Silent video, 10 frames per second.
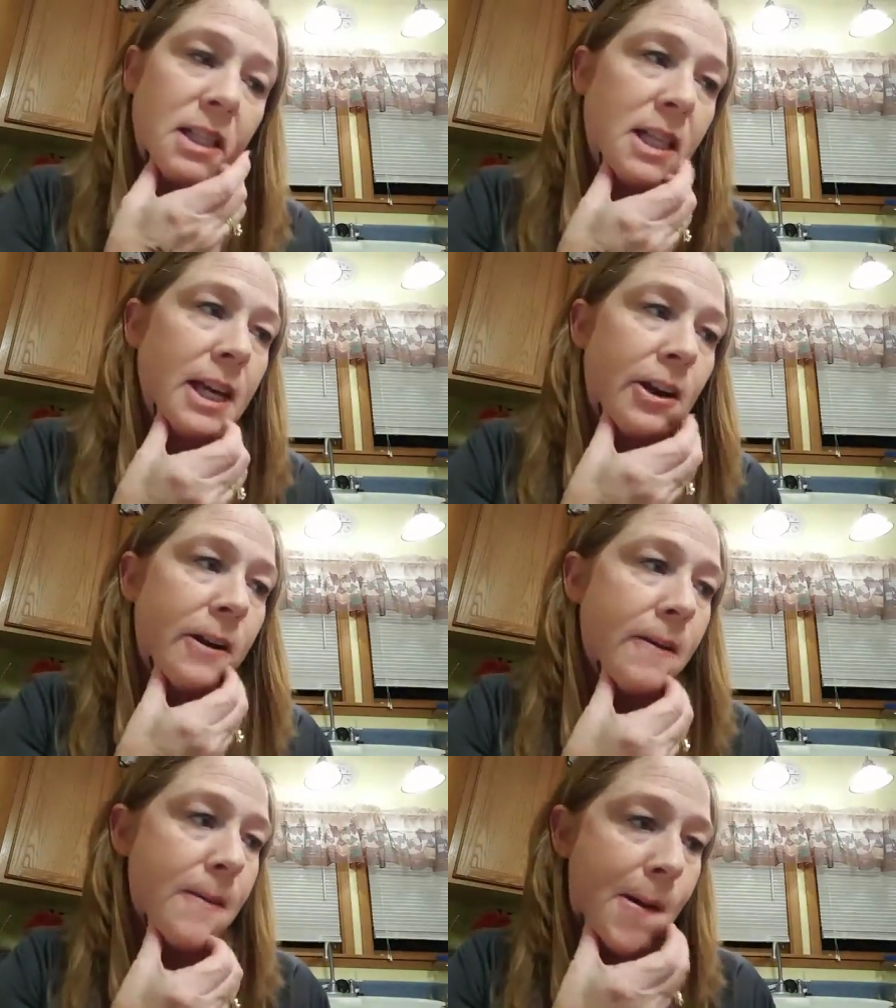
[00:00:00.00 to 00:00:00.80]

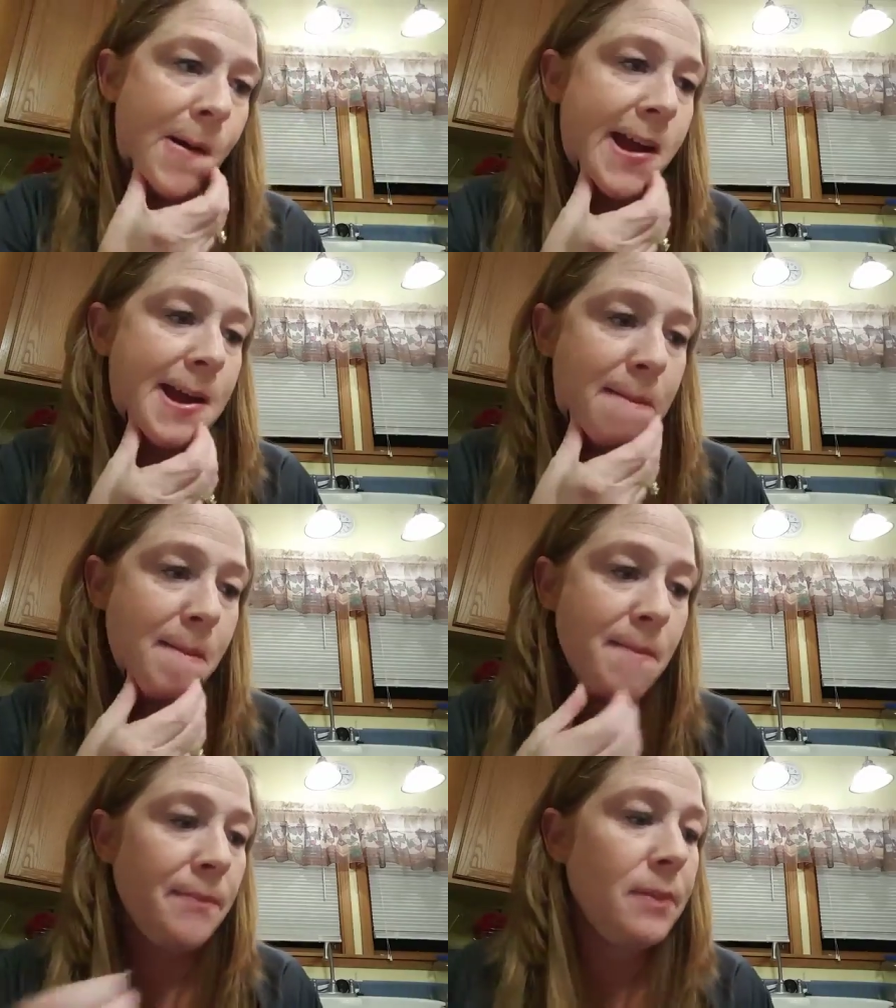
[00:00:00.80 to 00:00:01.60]
thicker, okay?
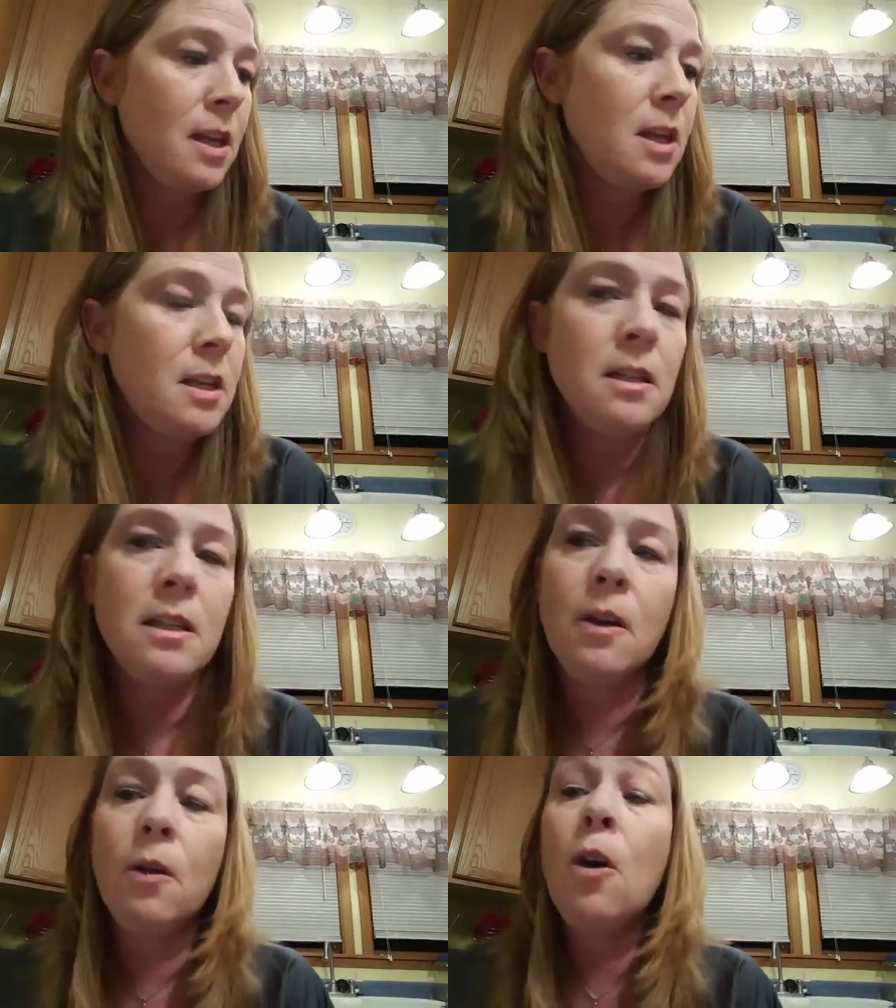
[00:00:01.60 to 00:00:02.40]

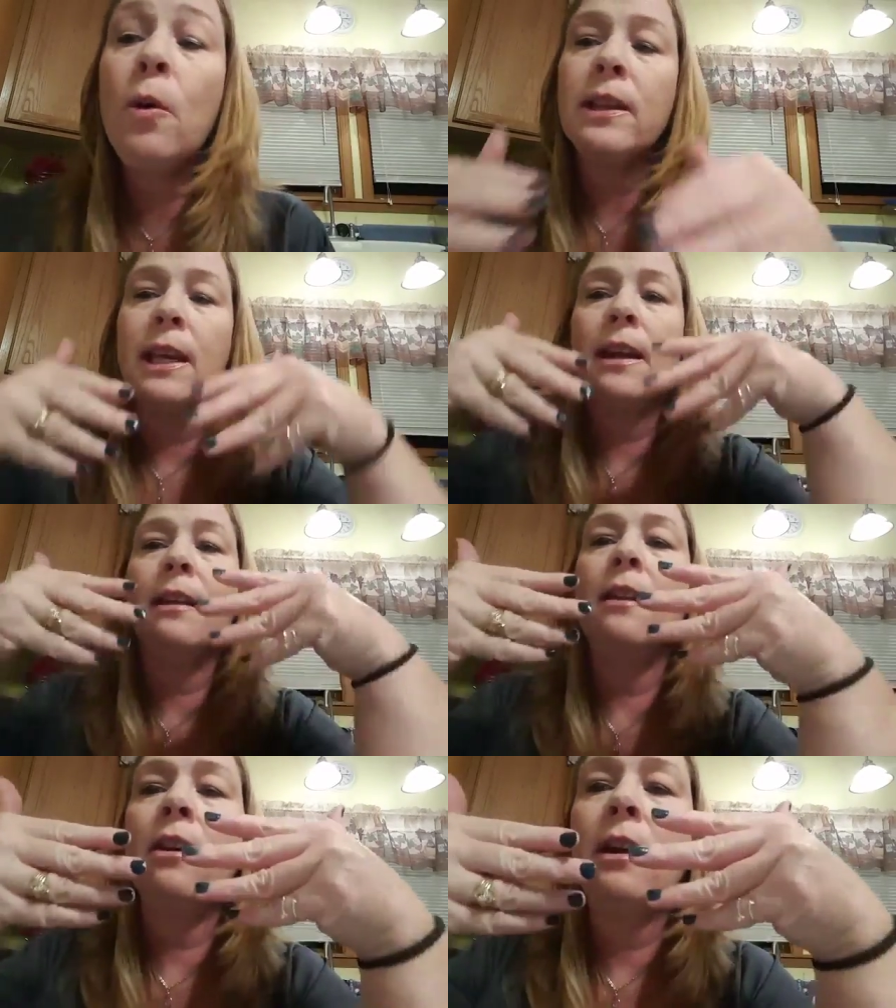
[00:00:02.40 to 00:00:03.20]
So, oh, and Leah,
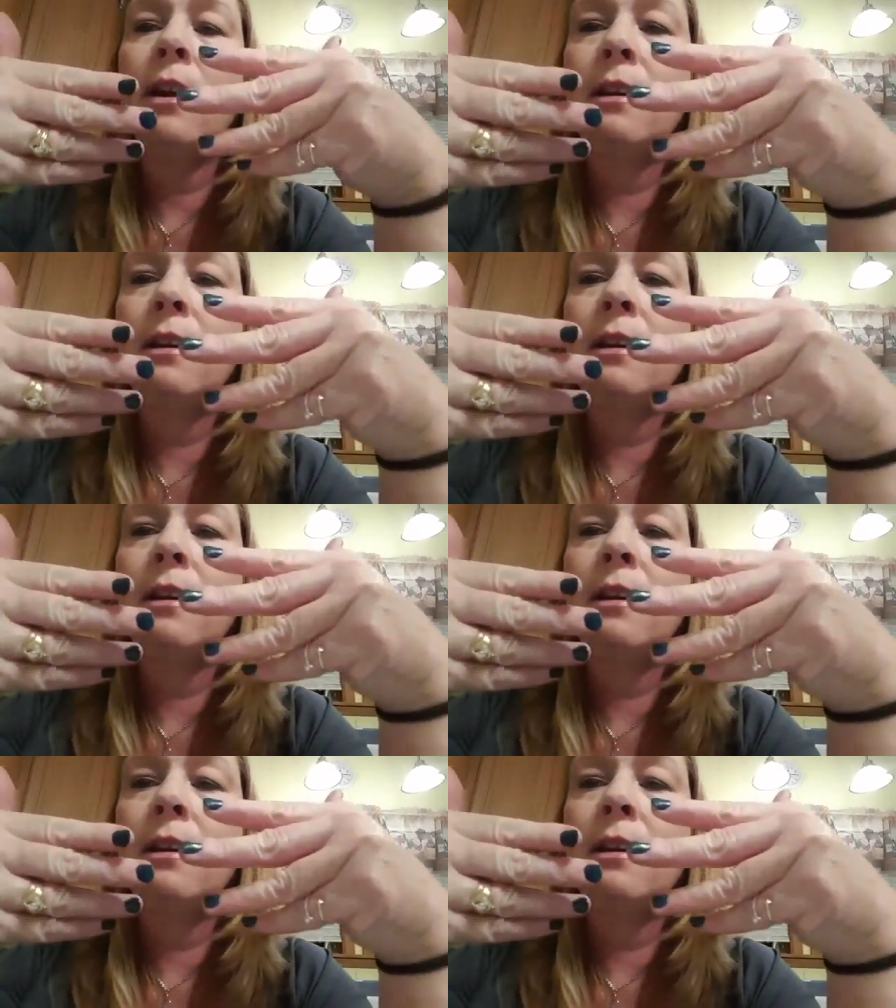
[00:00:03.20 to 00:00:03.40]
look.